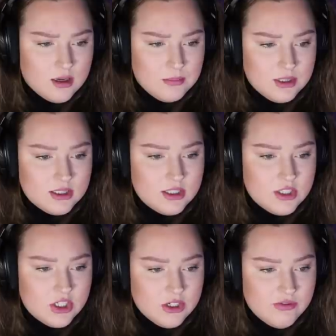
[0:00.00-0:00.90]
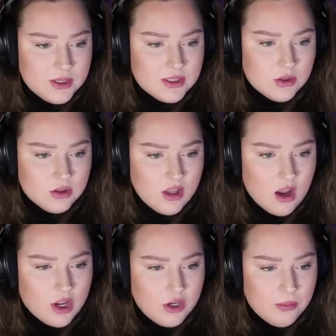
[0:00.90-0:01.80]
Complete the achievements to
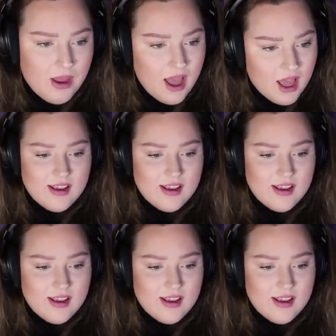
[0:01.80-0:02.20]
unlock a new path.